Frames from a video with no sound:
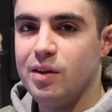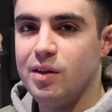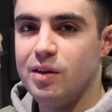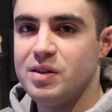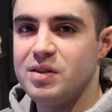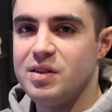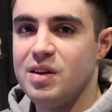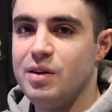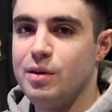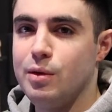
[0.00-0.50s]
They're
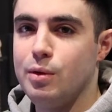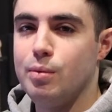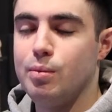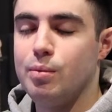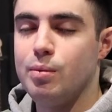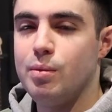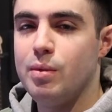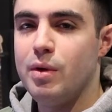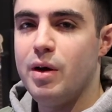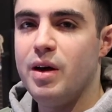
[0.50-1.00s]

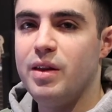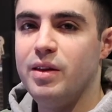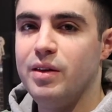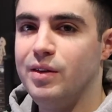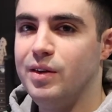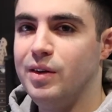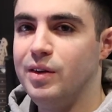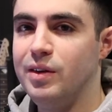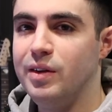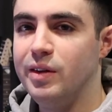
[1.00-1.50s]
sounding better
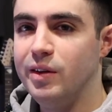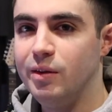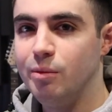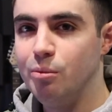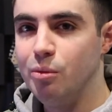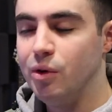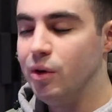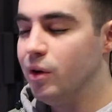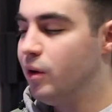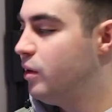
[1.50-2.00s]
than they did,
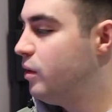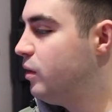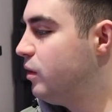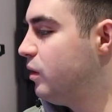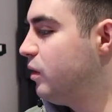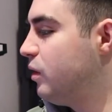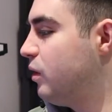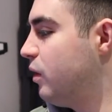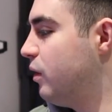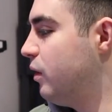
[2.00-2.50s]
but
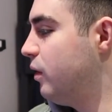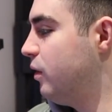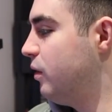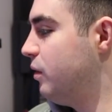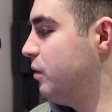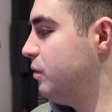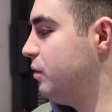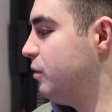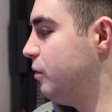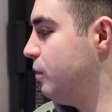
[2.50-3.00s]
to kind
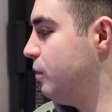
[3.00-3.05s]
of